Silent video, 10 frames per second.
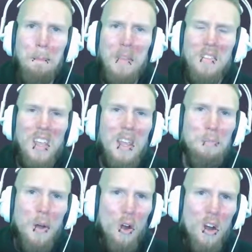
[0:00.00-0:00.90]
Take
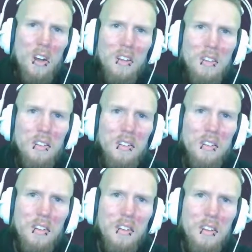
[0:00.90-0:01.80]
part
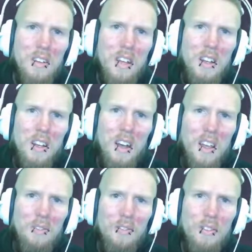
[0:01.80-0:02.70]
in
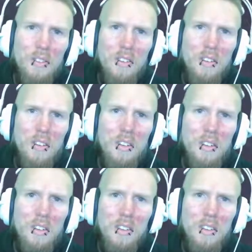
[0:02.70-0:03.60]
life.
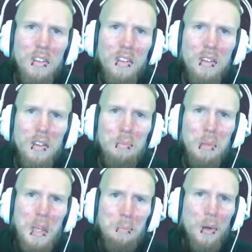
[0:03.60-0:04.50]

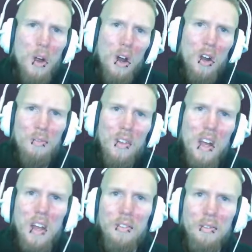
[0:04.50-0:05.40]
Be a part of
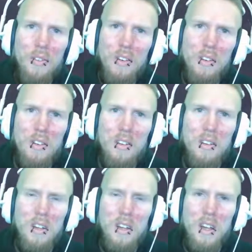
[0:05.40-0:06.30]
life.
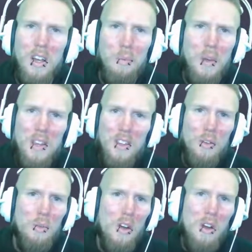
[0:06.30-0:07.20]
And when
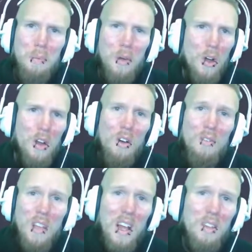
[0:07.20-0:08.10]
you are a part
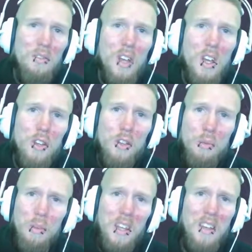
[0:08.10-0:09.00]
of life, you
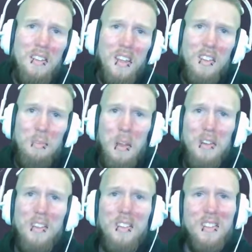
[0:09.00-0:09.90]
will get the
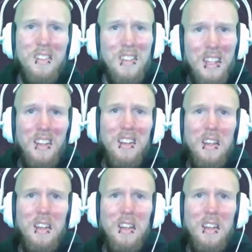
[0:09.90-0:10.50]
experiences needed